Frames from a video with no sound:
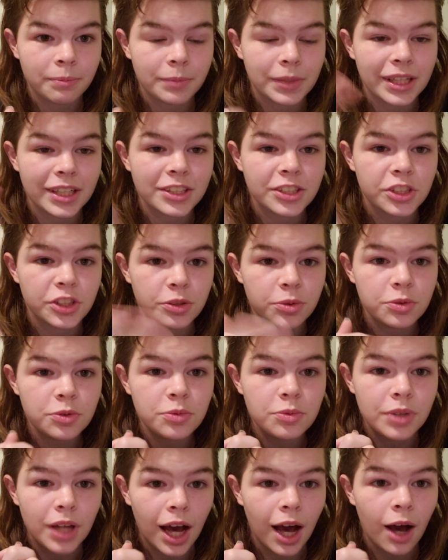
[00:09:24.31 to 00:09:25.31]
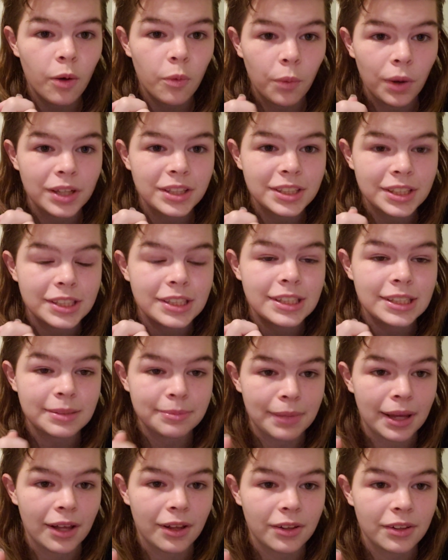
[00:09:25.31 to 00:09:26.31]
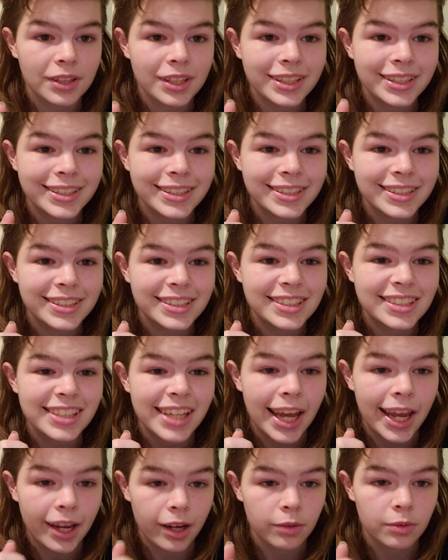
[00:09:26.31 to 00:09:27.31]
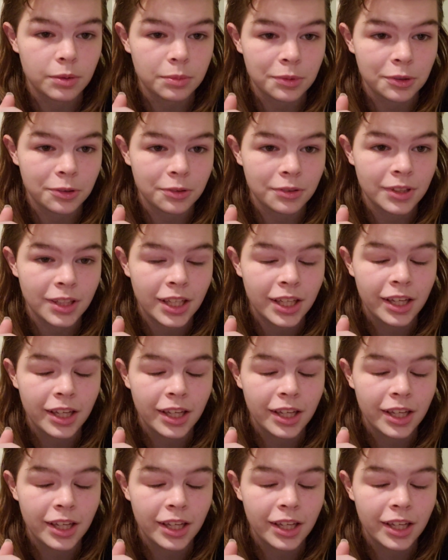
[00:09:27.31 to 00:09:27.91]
because you do not want to smell terrible,